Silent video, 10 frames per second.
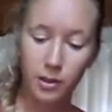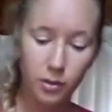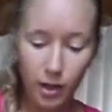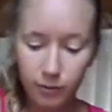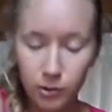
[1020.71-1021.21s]

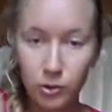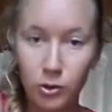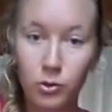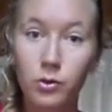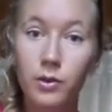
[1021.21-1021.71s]
You have to
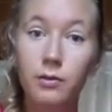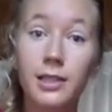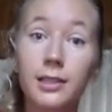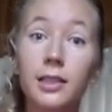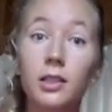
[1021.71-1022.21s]
know the
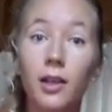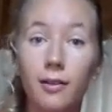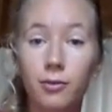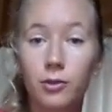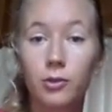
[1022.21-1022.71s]
reason. You
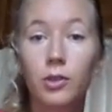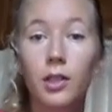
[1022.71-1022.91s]
have to